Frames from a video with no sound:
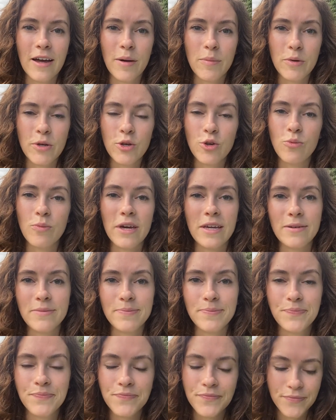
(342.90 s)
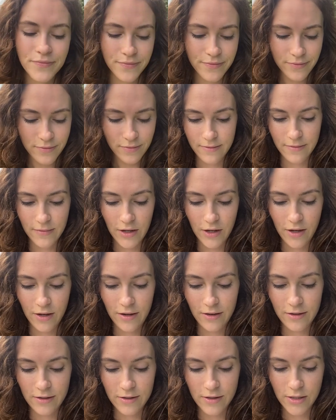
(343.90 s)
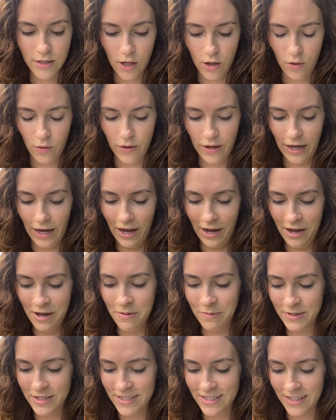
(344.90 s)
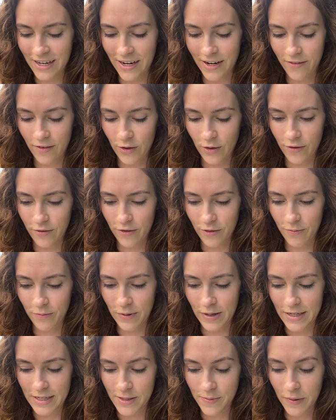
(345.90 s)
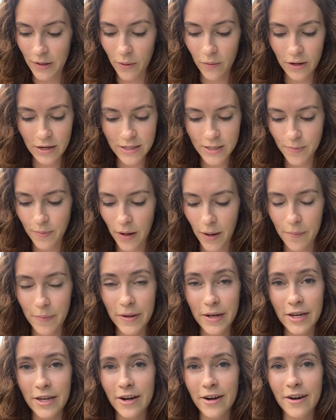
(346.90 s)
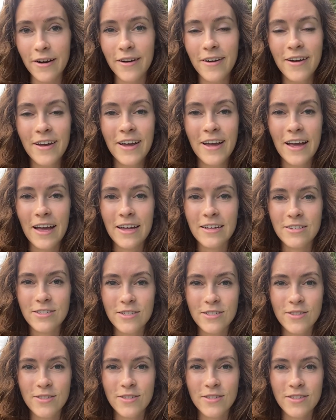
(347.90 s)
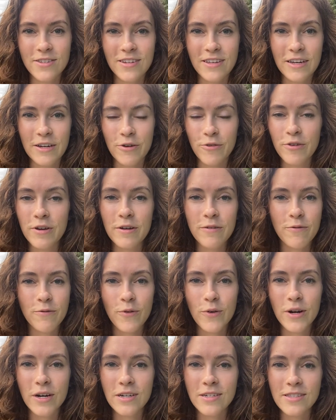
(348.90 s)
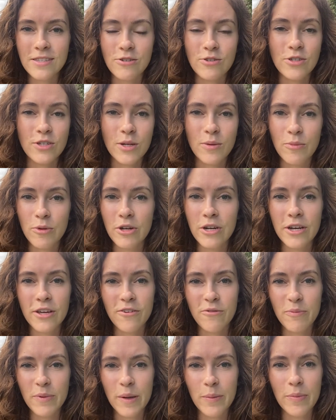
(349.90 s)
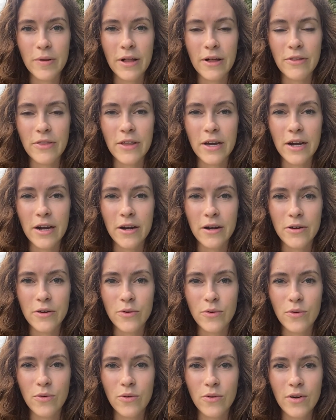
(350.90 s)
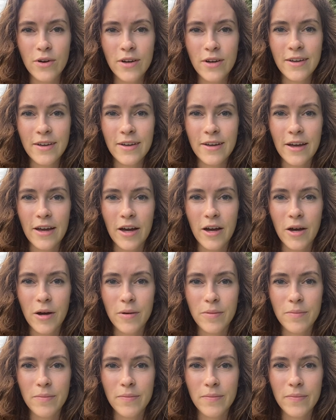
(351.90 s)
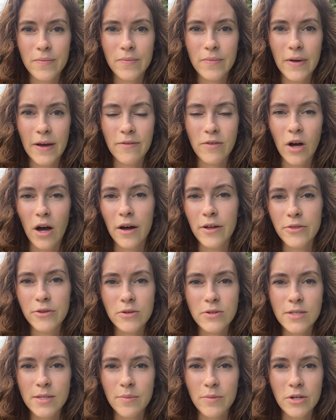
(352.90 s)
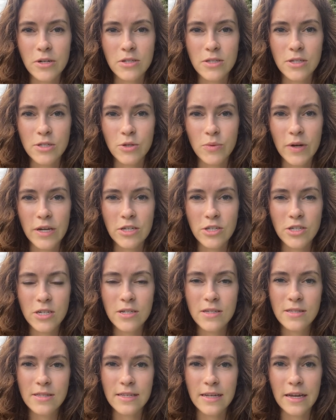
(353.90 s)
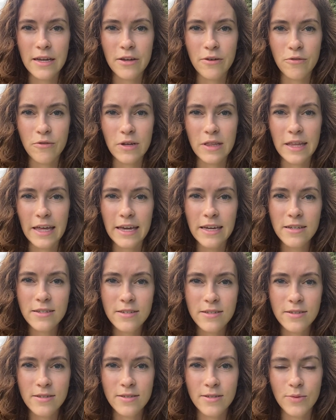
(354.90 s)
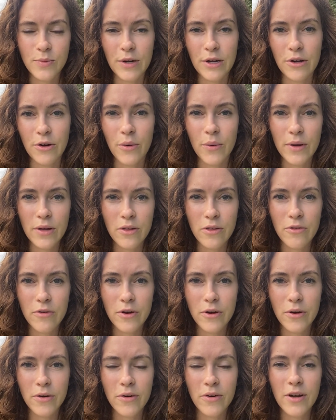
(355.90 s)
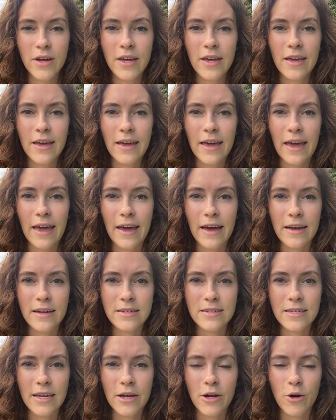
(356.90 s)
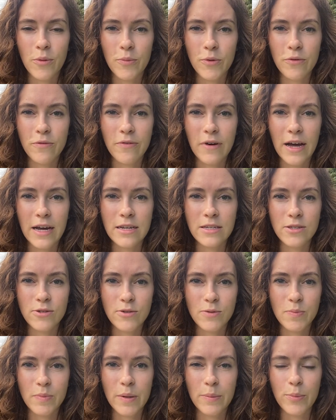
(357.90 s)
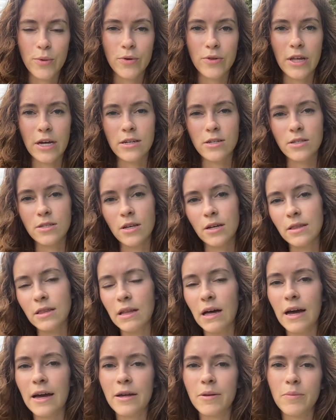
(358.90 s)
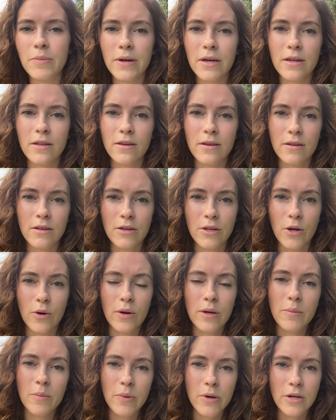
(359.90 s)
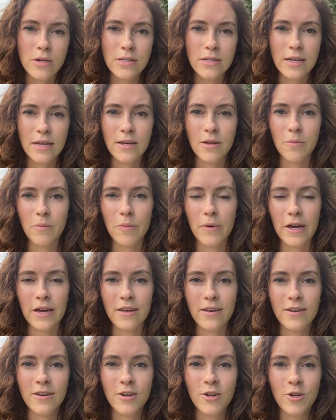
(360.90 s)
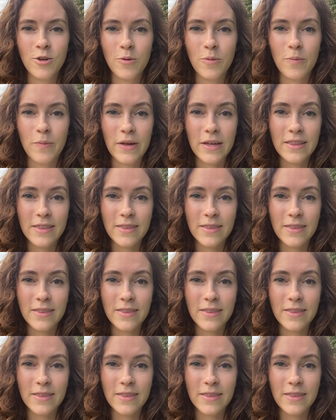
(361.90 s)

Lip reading: human. So yeah, I'm just kind of all over the place, but I wanted to pop in here and just like reinforce there's a community of people out there who have gone through similar situations and can relate to what you're going through. And I hope you find those people, not just online, but in person. But the